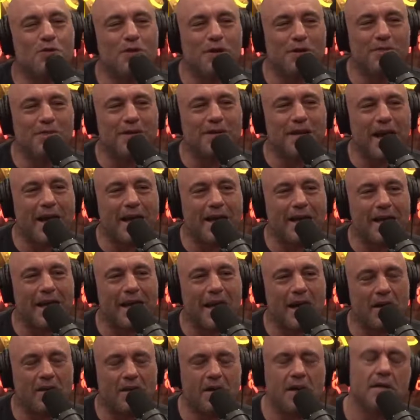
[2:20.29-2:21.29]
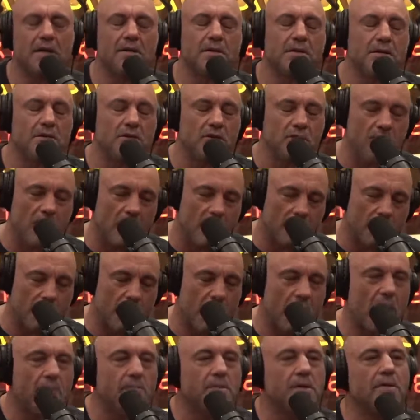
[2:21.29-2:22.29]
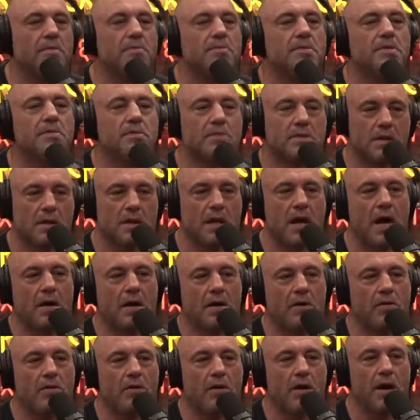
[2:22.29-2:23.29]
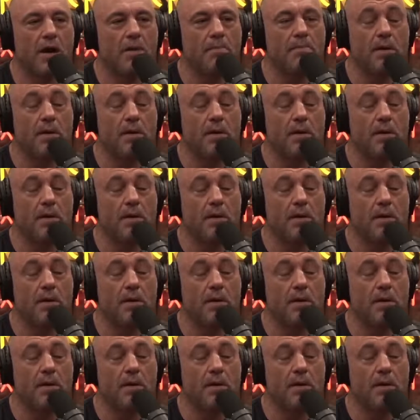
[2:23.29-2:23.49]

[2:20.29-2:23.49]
He was hanging out. He had drug problems. There was a lot going on.